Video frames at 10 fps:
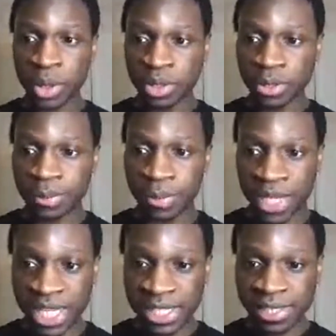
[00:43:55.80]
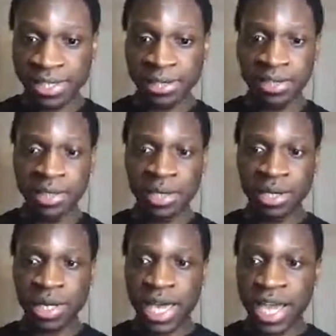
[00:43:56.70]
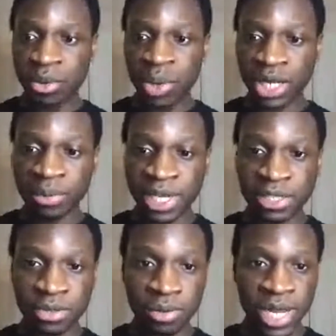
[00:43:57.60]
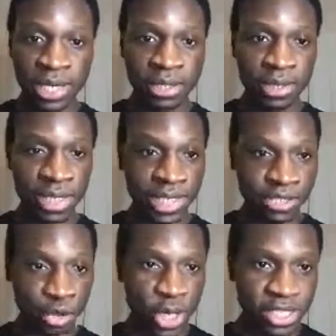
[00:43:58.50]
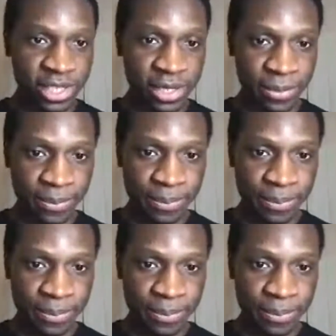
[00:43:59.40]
the peace, and what makes you like interesting.